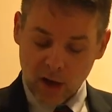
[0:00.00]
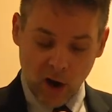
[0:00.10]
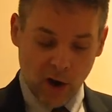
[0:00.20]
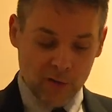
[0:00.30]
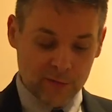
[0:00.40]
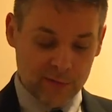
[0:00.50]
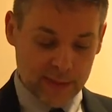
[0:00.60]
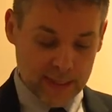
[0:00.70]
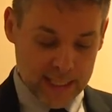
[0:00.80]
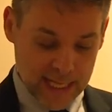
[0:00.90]
of
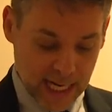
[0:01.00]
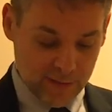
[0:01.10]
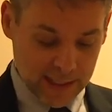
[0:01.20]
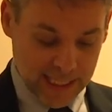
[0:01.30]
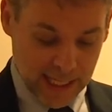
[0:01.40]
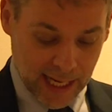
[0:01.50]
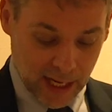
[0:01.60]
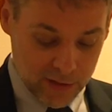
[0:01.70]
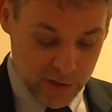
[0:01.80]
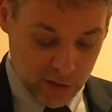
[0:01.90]
the Second Vatican
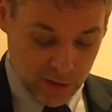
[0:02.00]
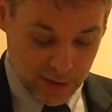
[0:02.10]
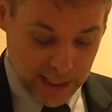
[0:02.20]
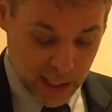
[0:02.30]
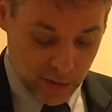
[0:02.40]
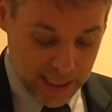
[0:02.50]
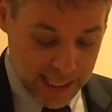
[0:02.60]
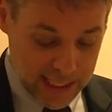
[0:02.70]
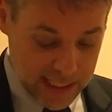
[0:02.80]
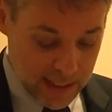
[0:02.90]
Council there
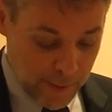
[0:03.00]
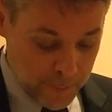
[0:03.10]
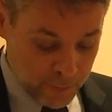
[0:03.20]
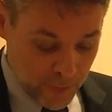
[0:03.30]
is